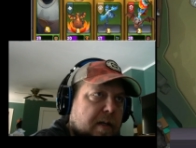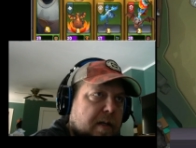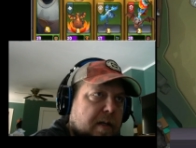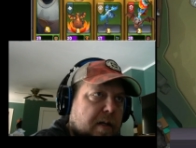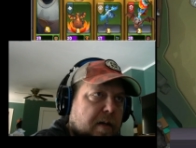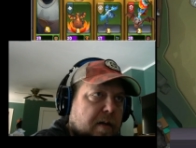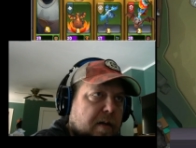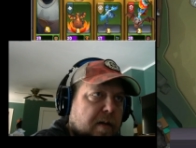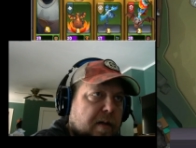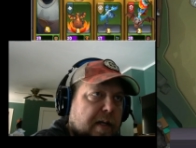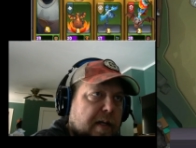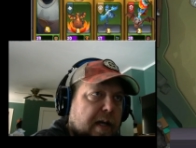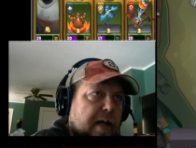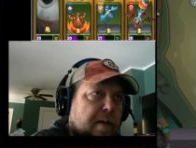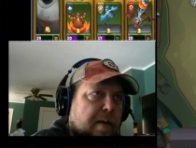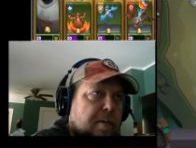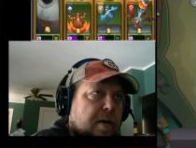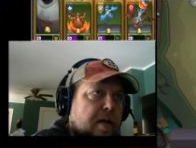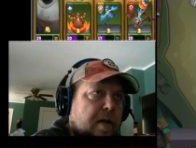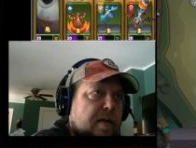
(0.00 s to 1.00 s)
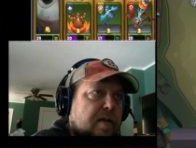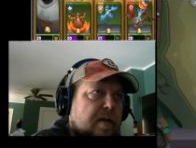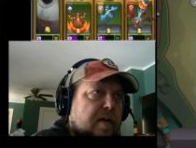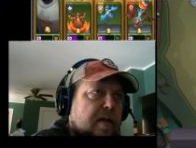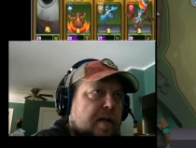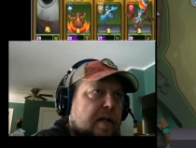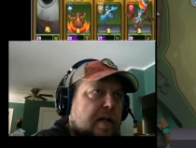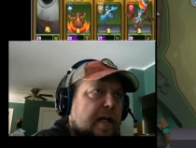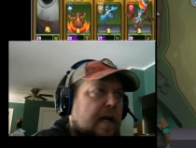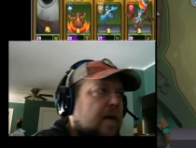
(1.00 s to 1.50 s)
Early on I was,
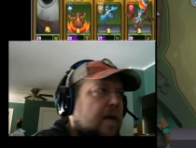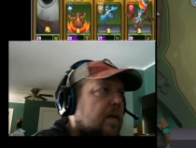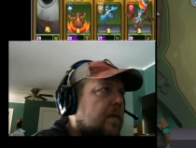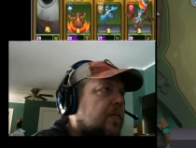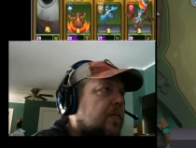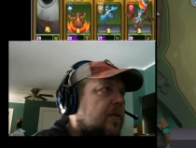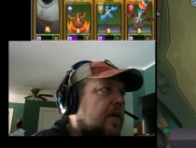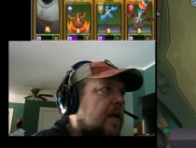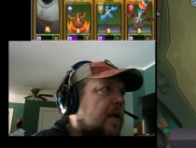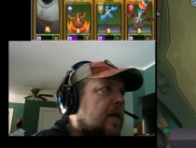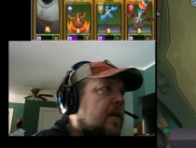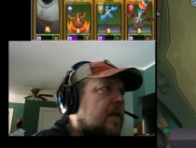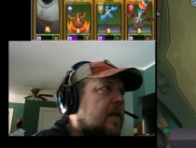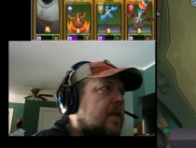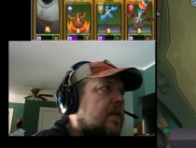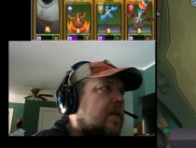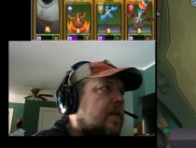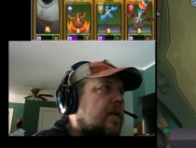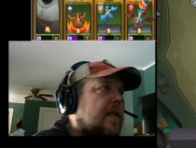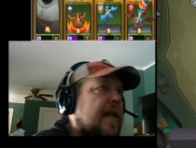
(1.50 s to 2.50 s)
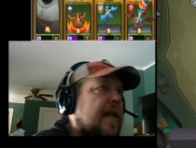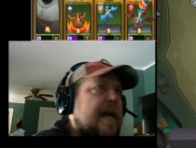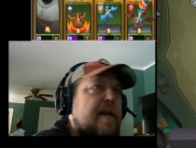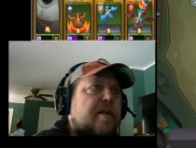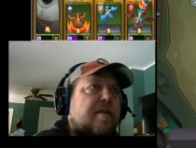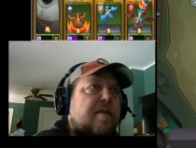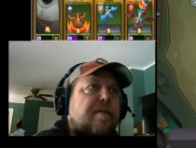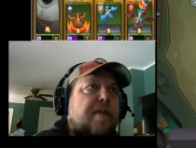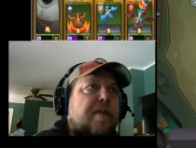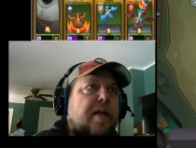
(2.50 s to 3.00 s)
and now I'm trying to
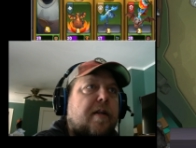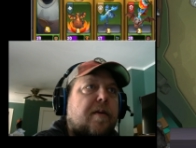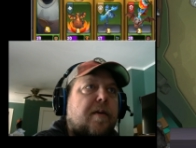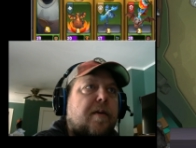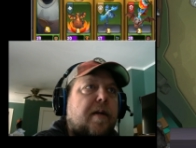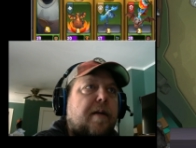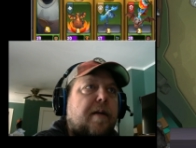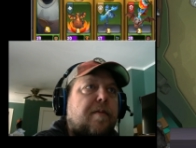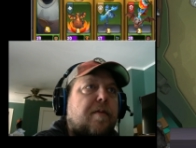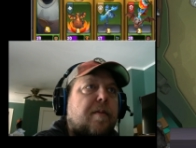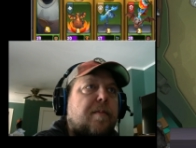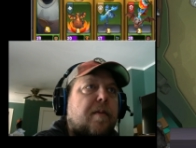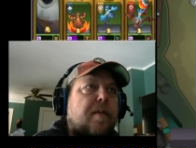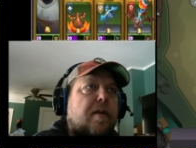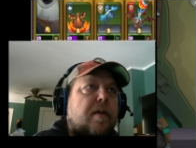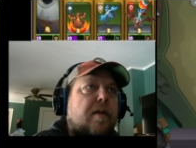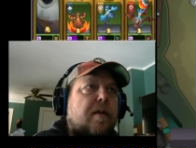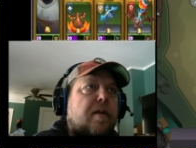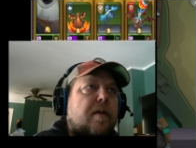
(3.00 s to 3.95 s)
snatch victory from